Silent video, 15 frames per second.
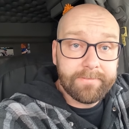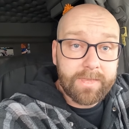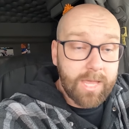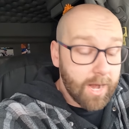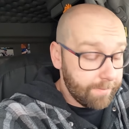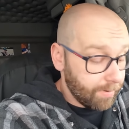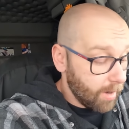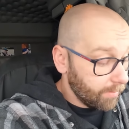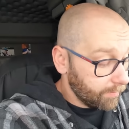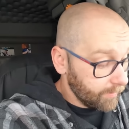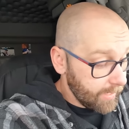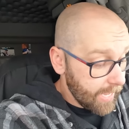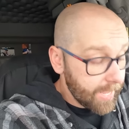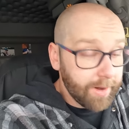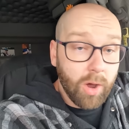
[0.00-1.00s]
And then I
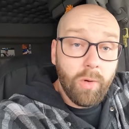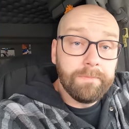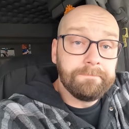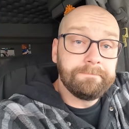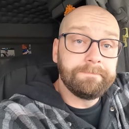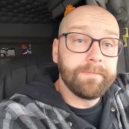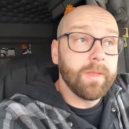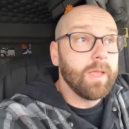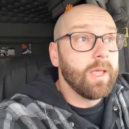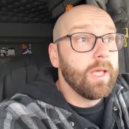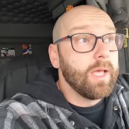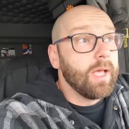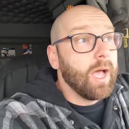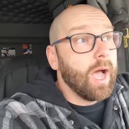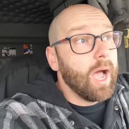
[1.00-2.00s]
probably head home.
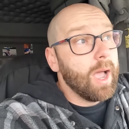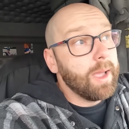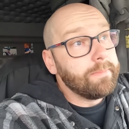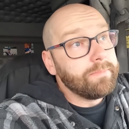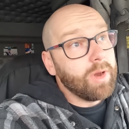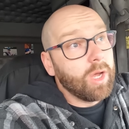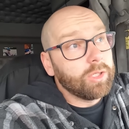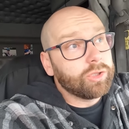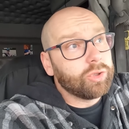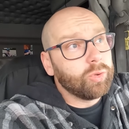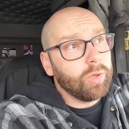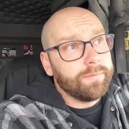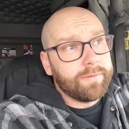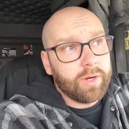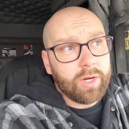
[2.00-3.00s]
I'm not
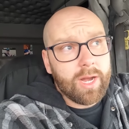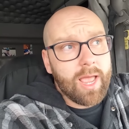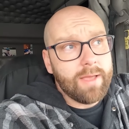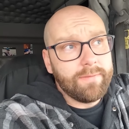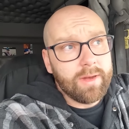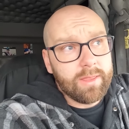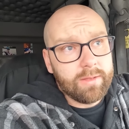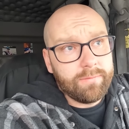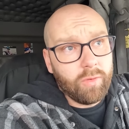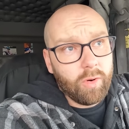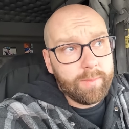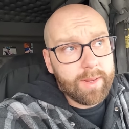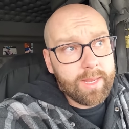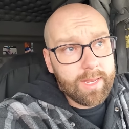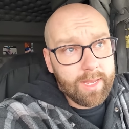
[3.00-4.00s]
sure if they're gonna have anything
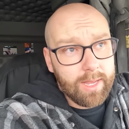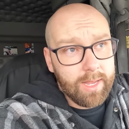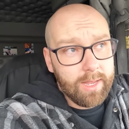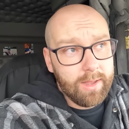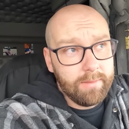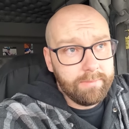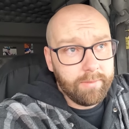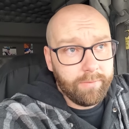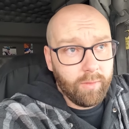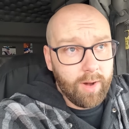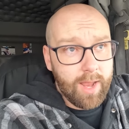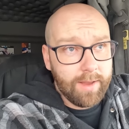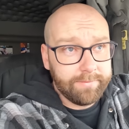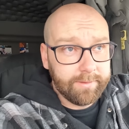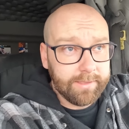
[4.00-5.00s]
for me uh,
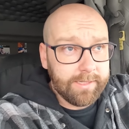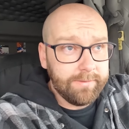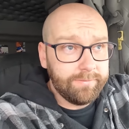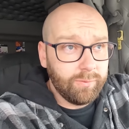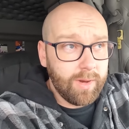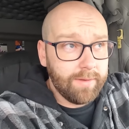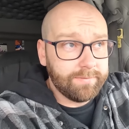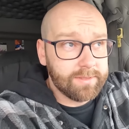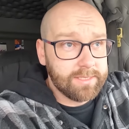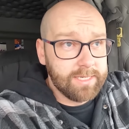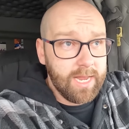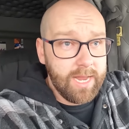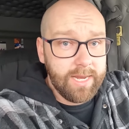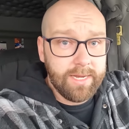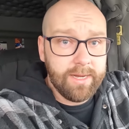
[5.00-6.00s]
before I have to leave. We have to
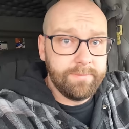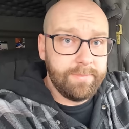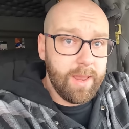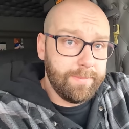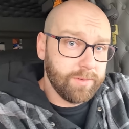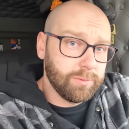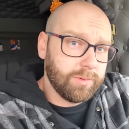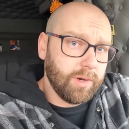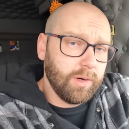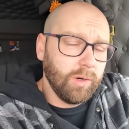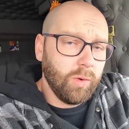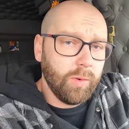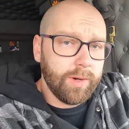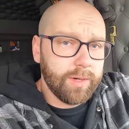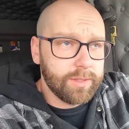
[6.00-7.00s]
sign papers with our
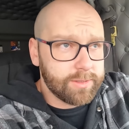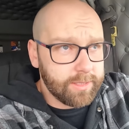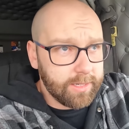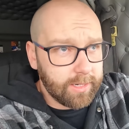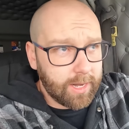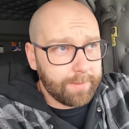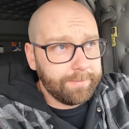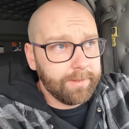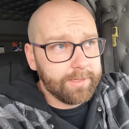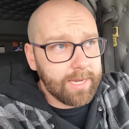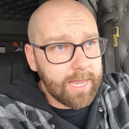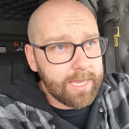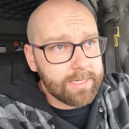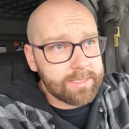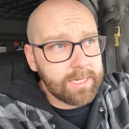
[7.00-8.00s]
lawyers in a couple of
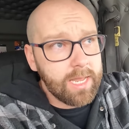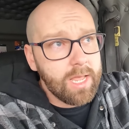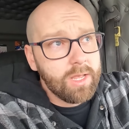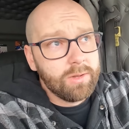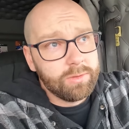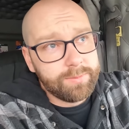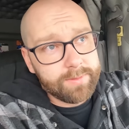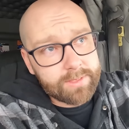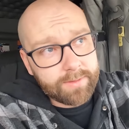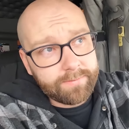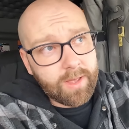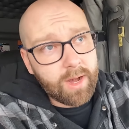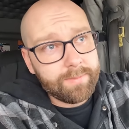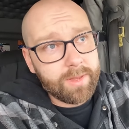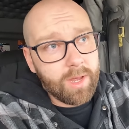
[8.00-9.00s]
days, which means
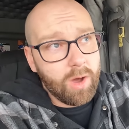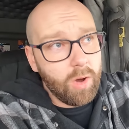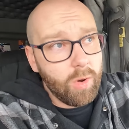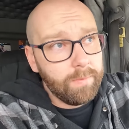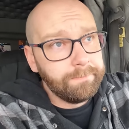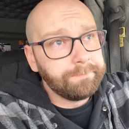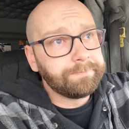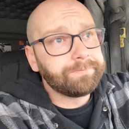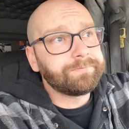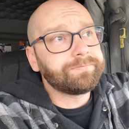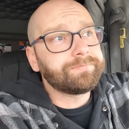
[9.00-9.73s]
I've gotta be home.